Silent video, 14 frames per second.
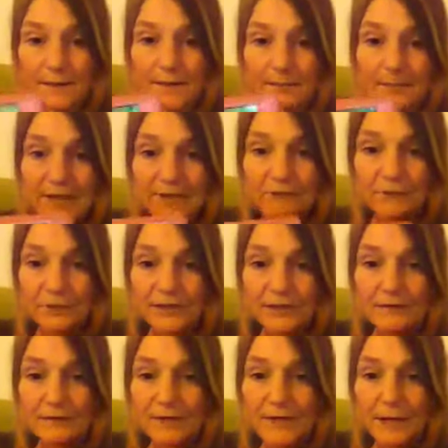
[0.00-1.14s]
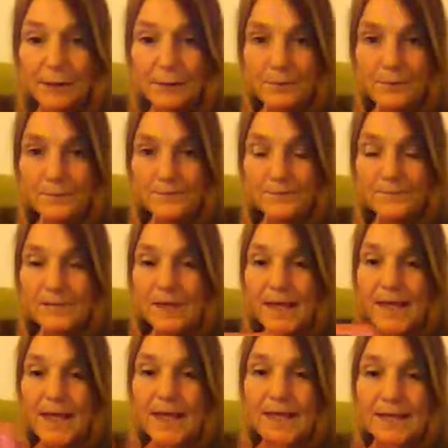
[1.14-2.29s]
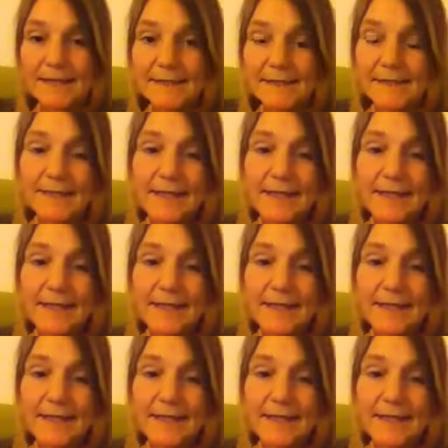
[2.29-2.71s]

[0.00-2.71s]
Medtronic VO, and